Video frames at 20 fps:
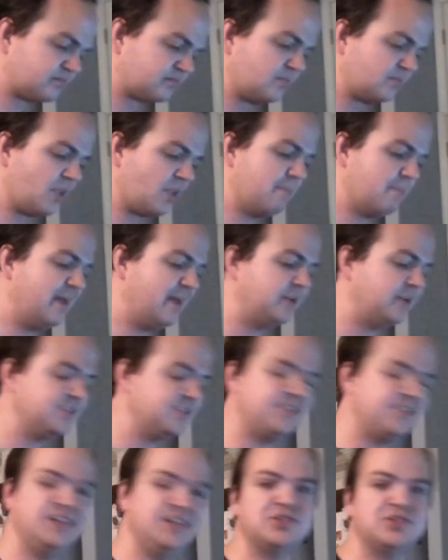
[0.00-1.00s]

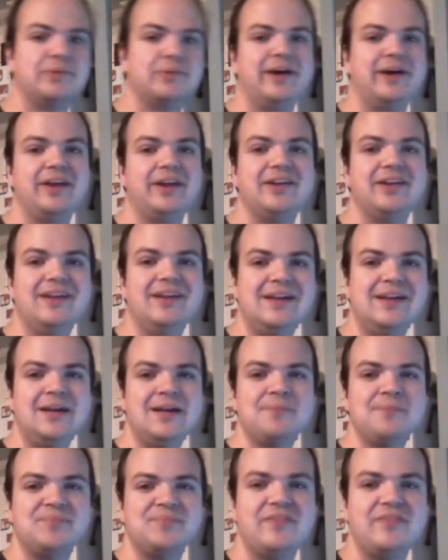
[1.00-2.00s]
MetalSeadramon.
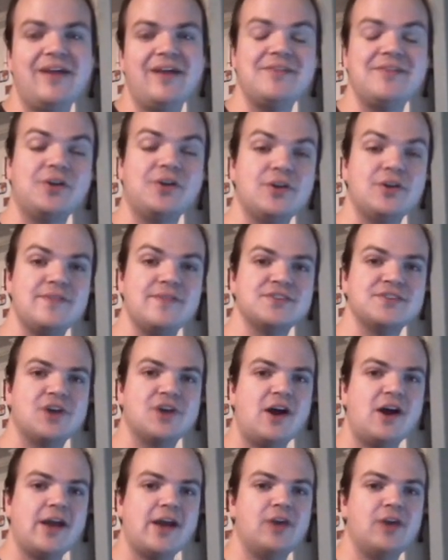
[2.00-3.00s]
If you haven't heard of this
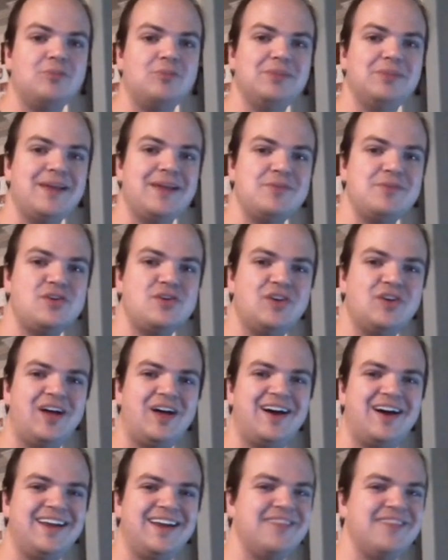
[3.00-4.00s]
card, I don't blame you.
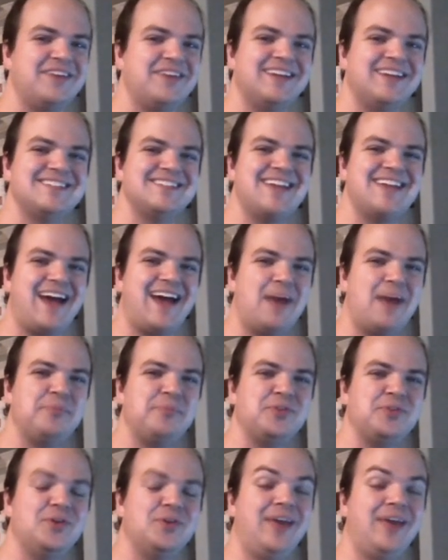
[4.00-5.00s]
Even in its
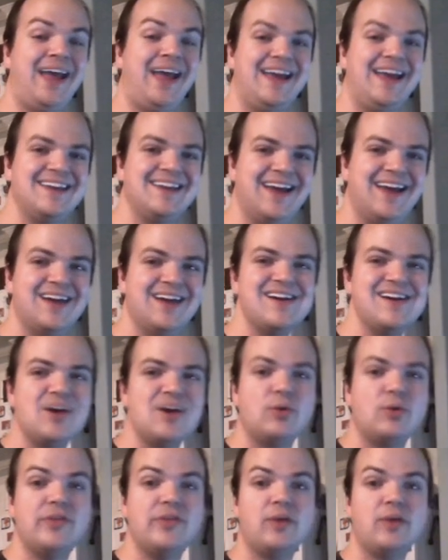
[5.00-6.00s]
absolute heyday,
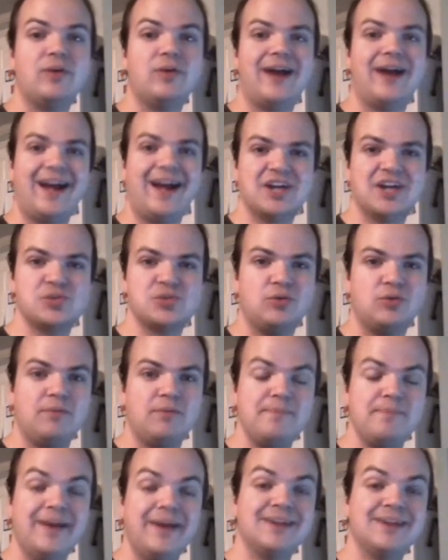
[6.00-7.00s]
when there were actual
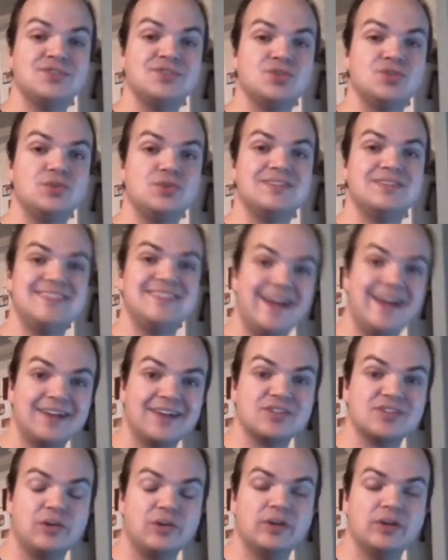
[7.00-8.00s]
MegaZoo
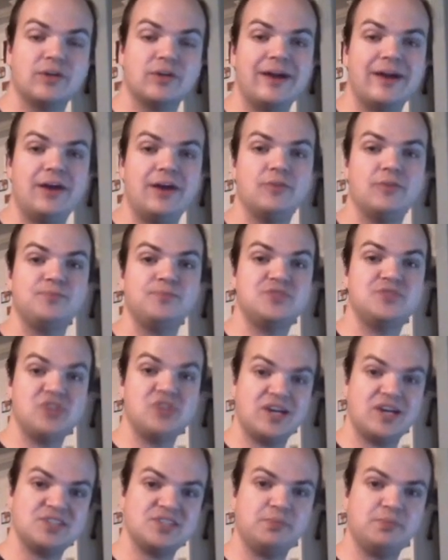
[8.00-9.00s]
decks going around
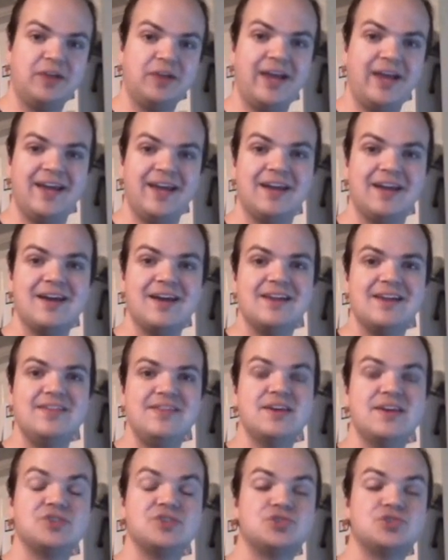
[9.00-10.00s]
just playing
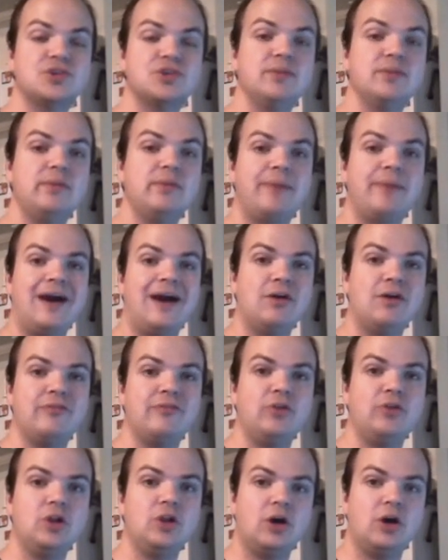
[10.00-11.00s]
the extremely
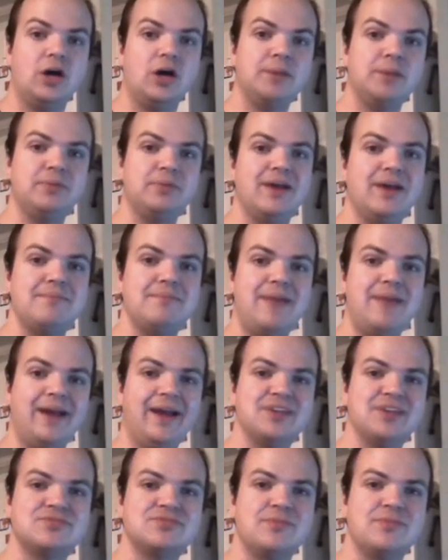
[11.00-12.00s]
powerful on-play
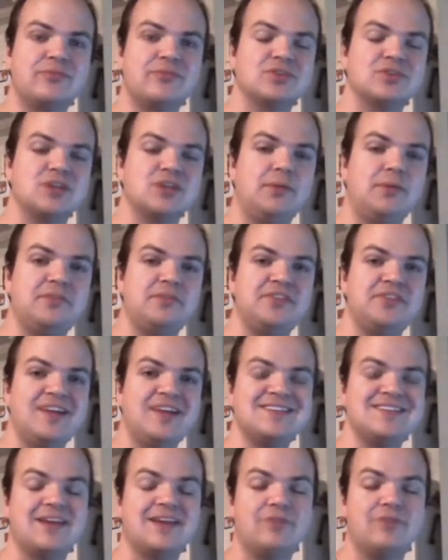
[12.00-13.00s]
Megas from the first couple of
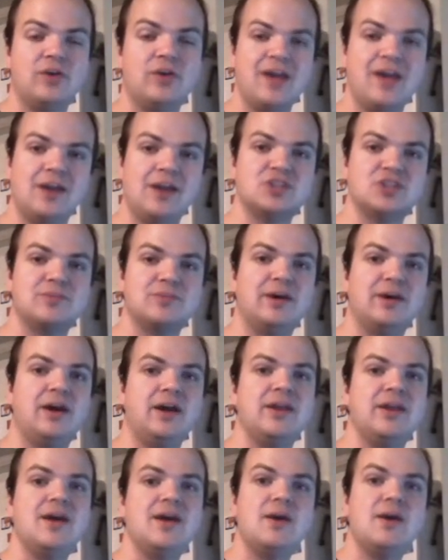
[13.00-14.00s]
sets, like
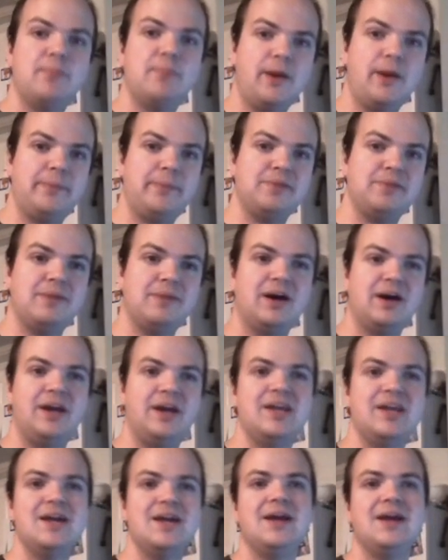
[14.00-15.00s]
Volcanicdramon,
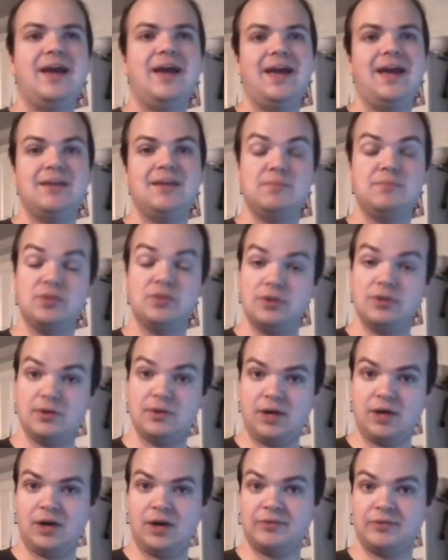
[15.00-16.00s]
Puppetmon, and
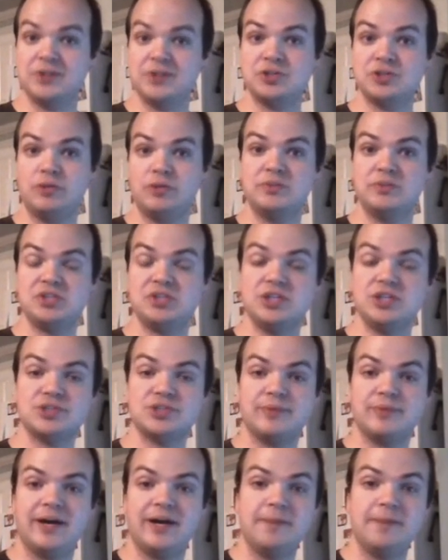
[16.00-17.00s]
the original
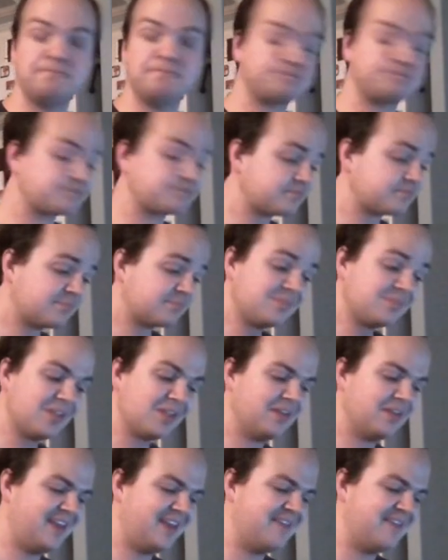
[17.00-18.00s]
MachineDramon,
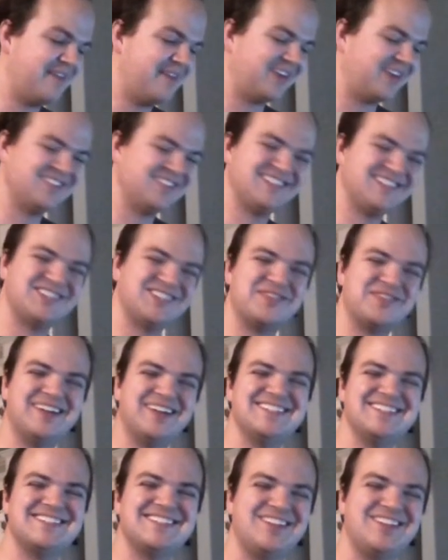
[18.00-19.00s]

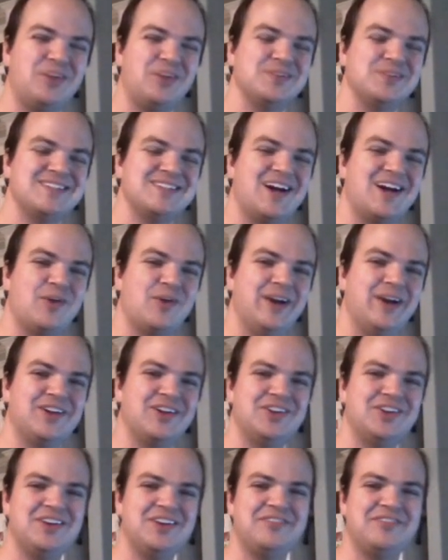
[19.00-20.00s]
MetalSeadramon still was not quite
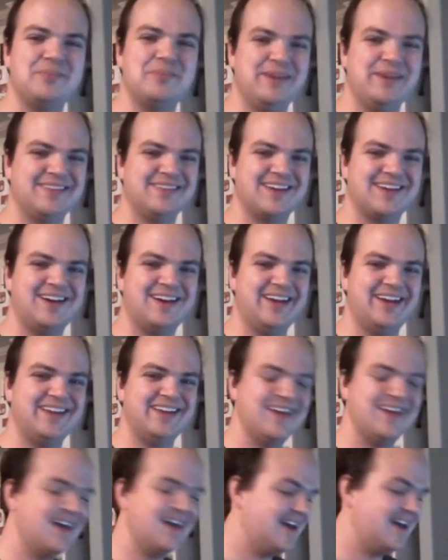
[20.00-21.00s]
good enough to make the cut.
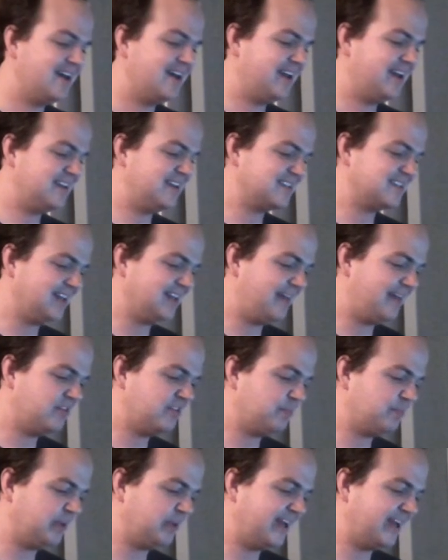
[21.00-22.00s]
It is 11
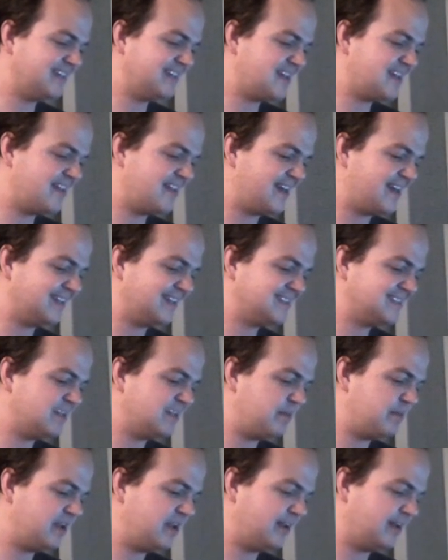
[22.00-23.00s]
to play, 10,000
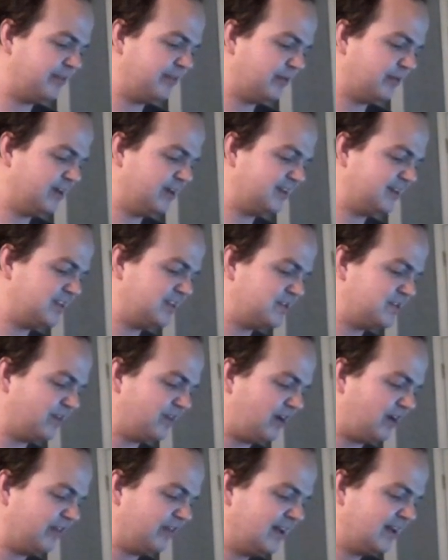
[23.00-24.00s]
DP, and 3 to
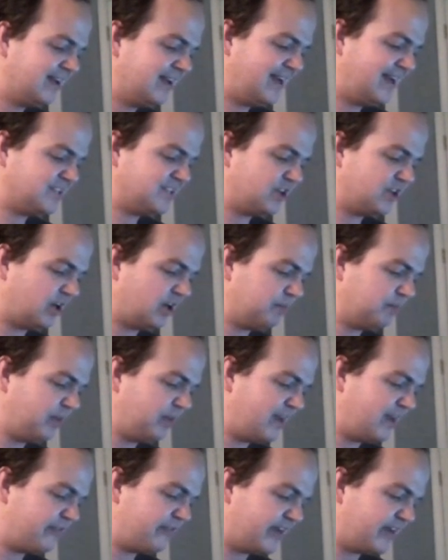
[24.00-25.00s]
Digivolve, has an
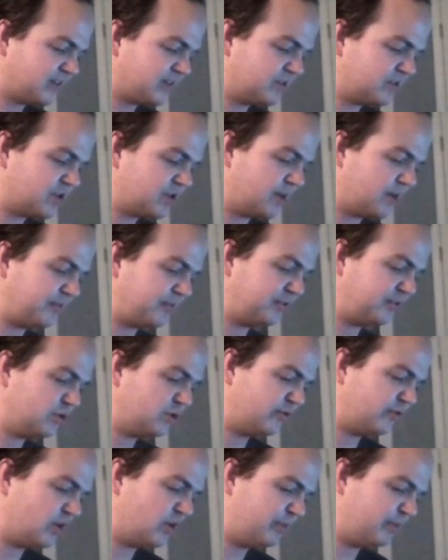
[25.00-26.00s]
on-play effect to return up to
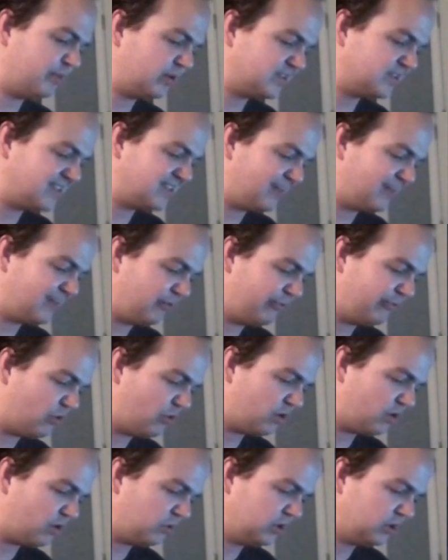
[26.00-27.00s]
2 of your opponent's level
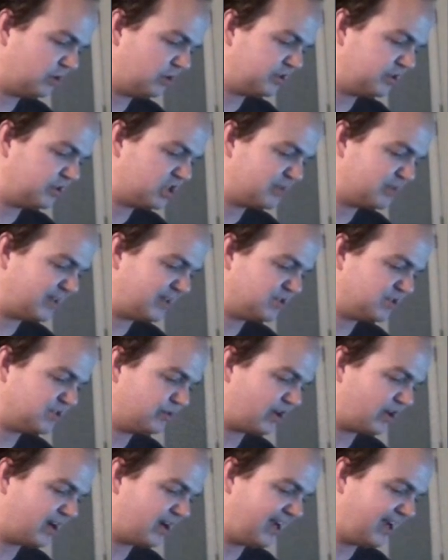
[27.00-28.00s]
4 or lower Digimon to
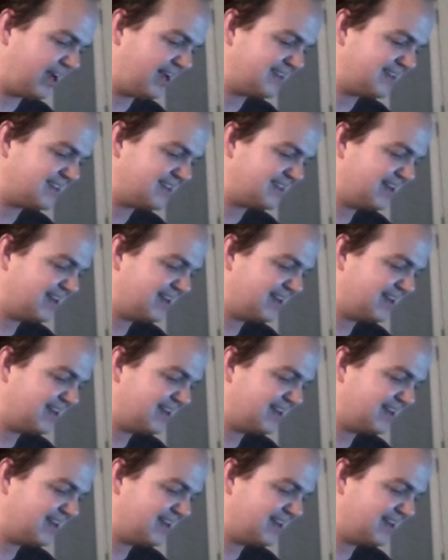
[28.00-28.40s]
their hand,